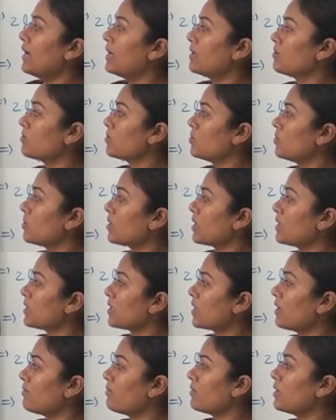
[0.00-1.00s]
and you
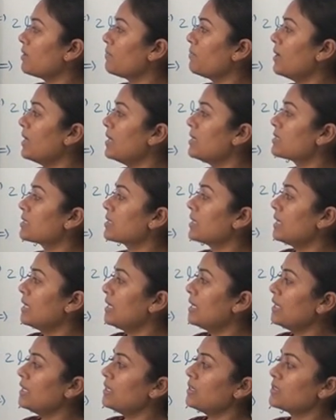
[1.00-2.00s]
can convert base
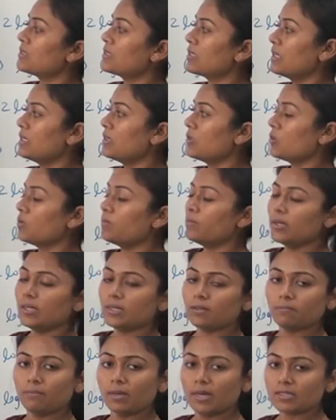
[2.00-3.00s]
e is into
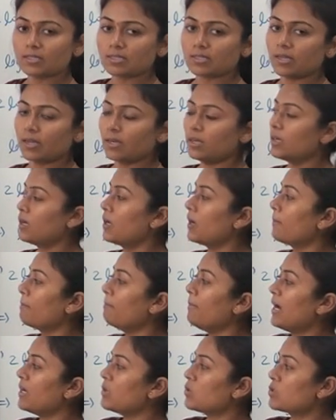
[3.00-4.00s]
base
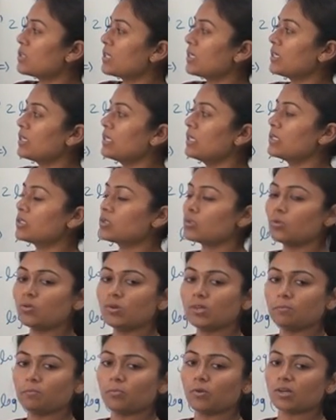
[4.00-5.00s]
10 by using these
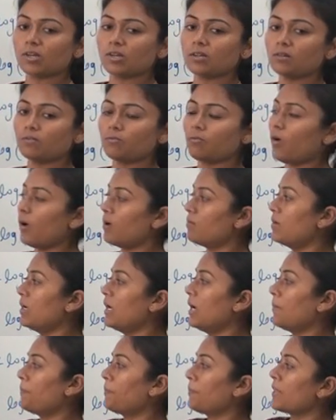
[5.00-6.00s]
two important
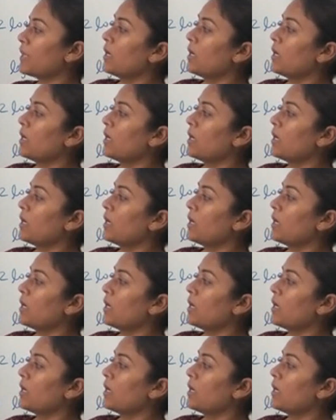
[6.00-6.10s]
formula.